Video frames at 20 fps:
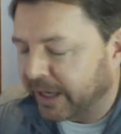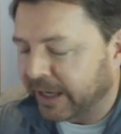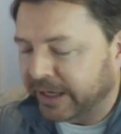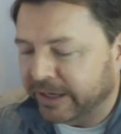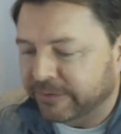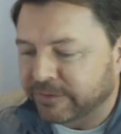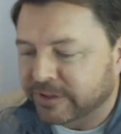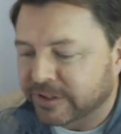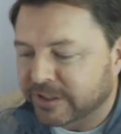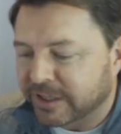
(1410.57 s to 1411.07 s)

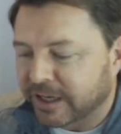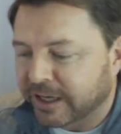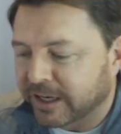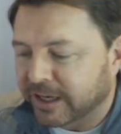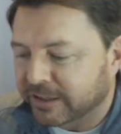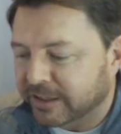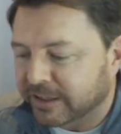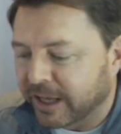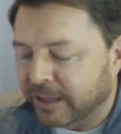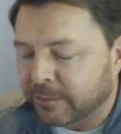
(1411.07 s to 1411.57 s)
I can't even
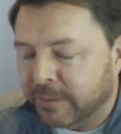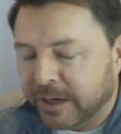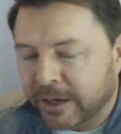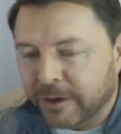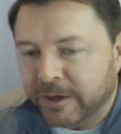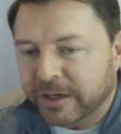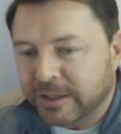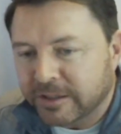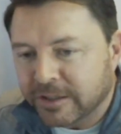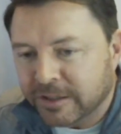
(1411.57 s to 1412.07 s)
say it,
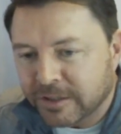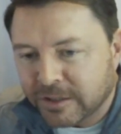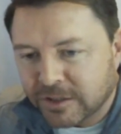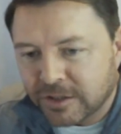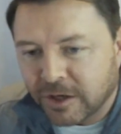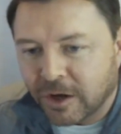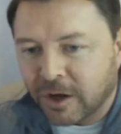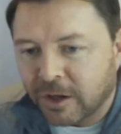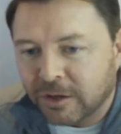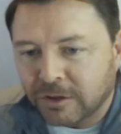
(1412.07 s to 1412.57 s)
Calamares
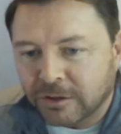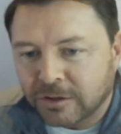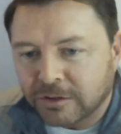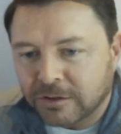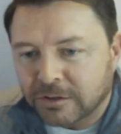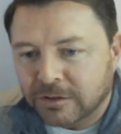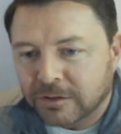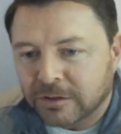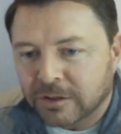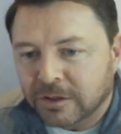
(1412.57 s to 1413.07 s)

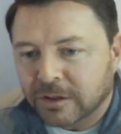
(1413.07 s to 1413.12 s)
installer,